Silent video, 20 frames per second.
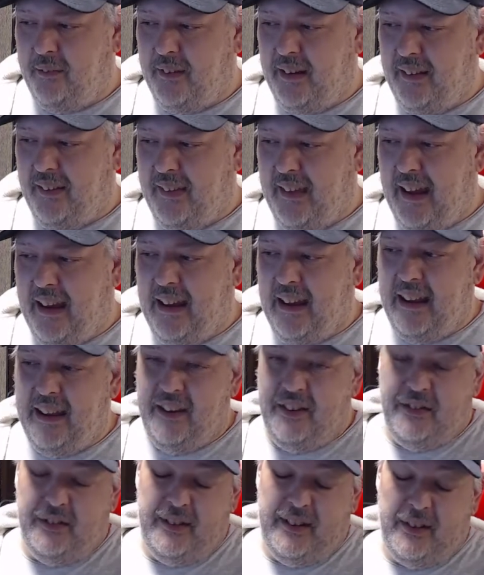like that, and I
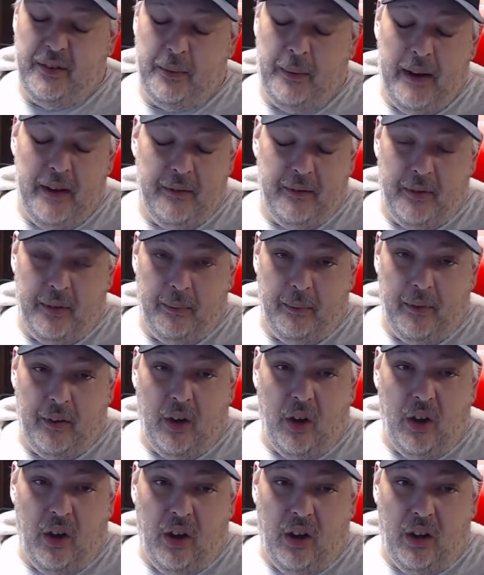usually just wait for them to
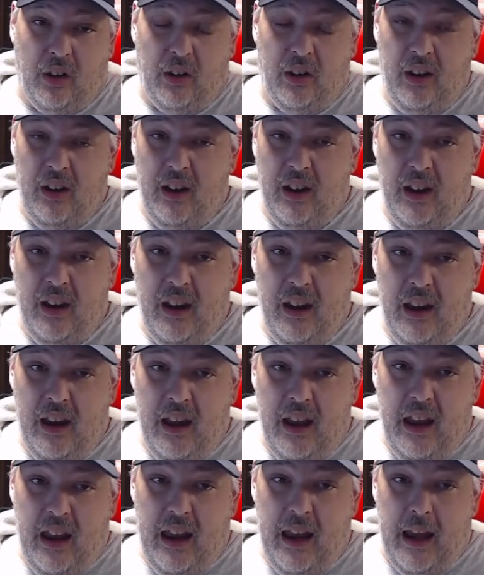call
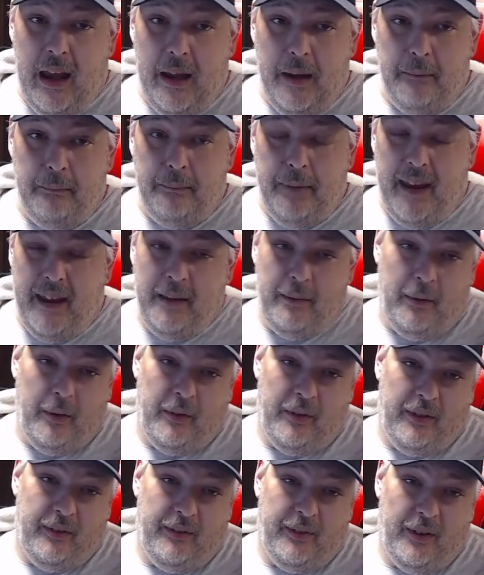and pay them
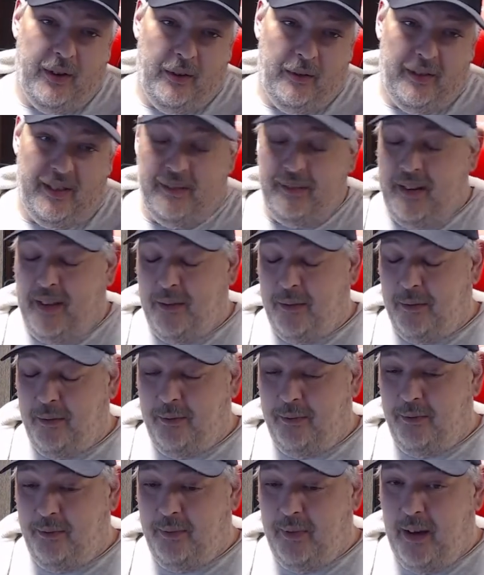over the phone with either
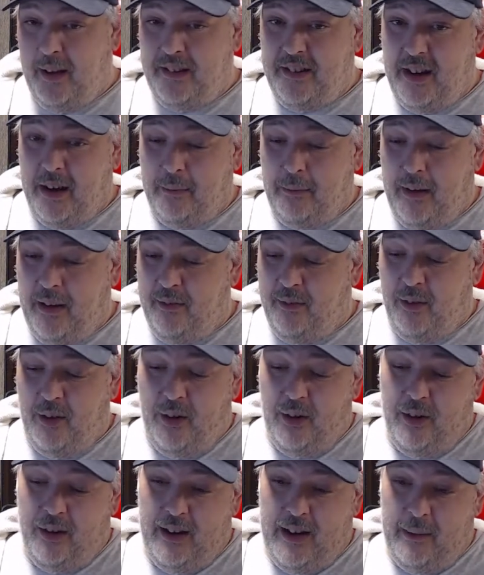check my
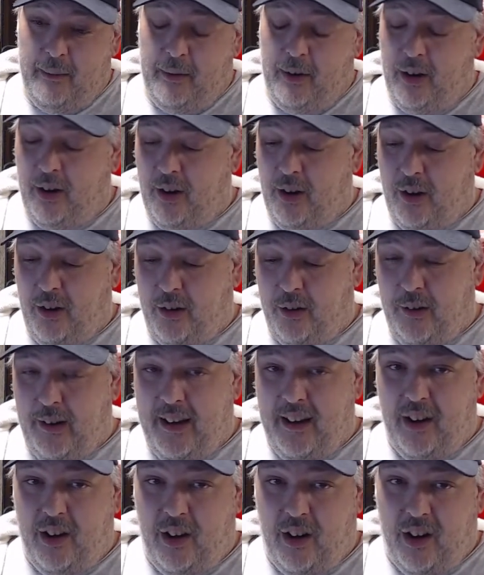phone or debit card or
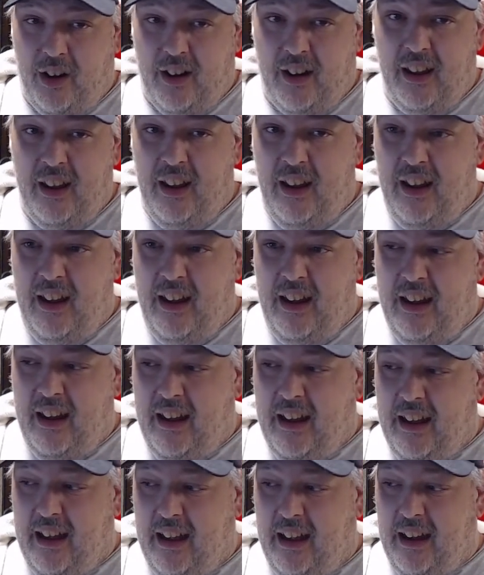credit card.
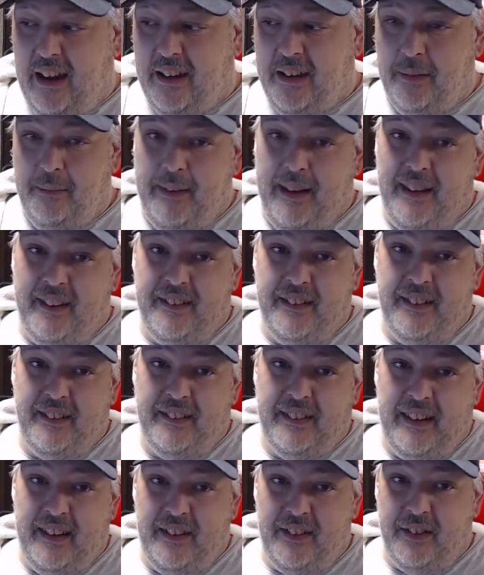And to me, it's
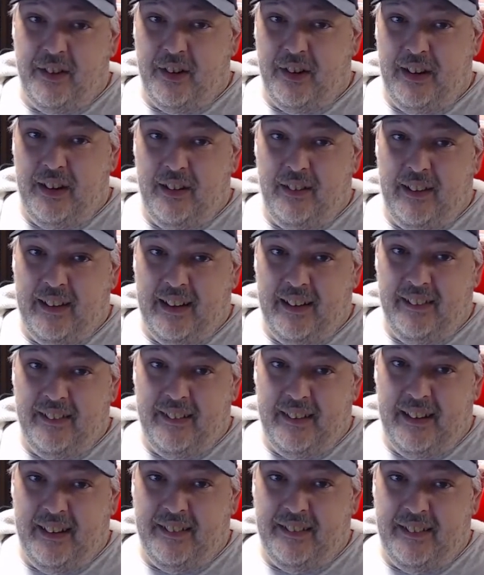just easier. Like I
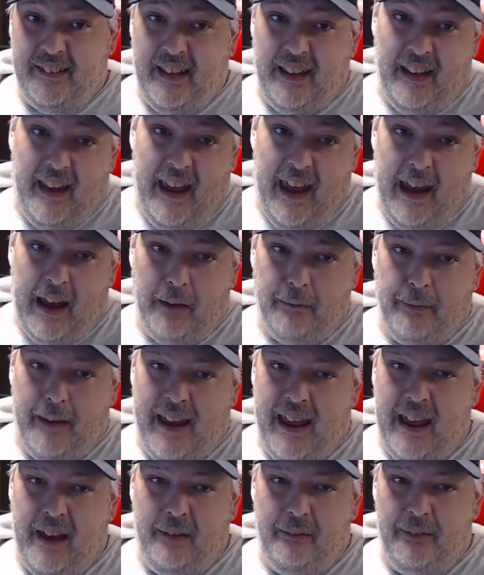said, that's a hang-up I
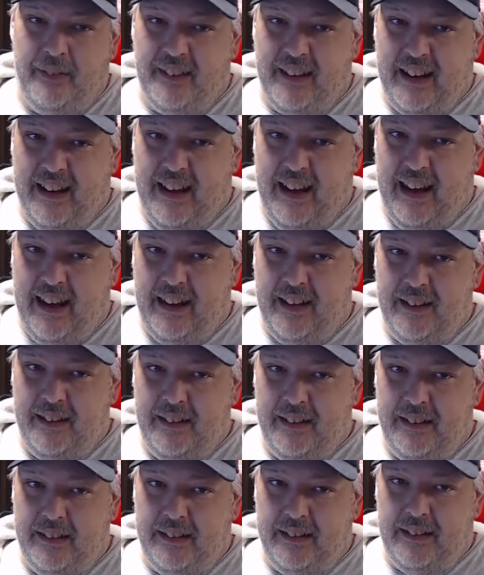have is I
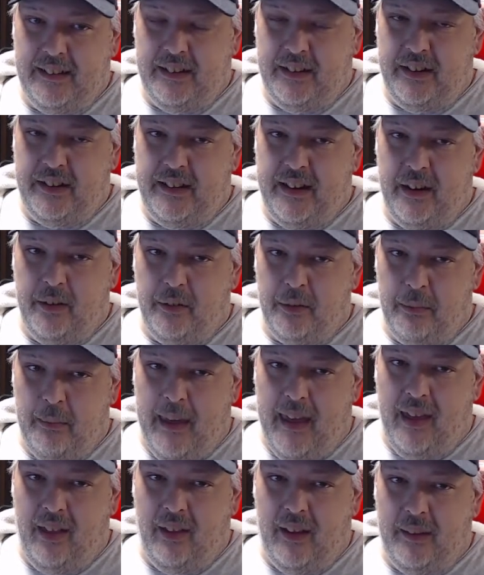can't deal with
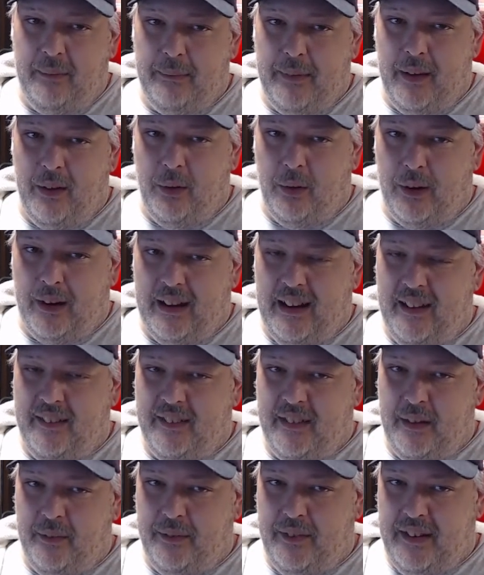mail. I'm not
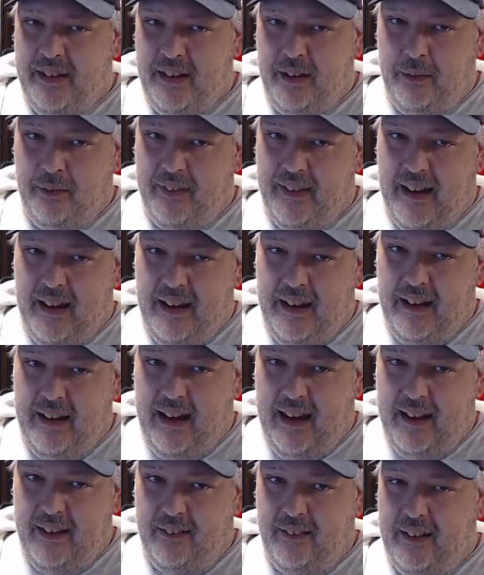organized enough to deal with that and
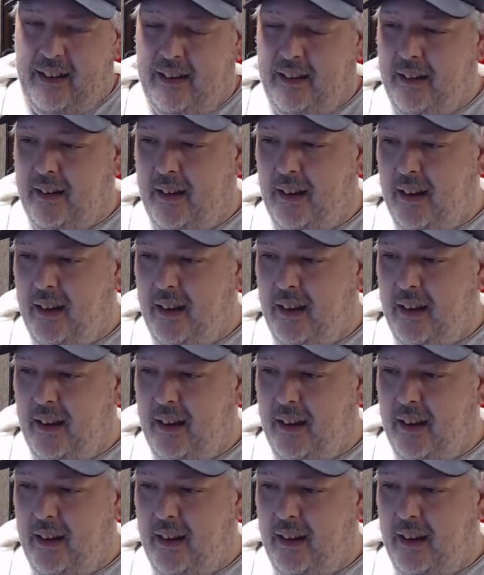handle it. And,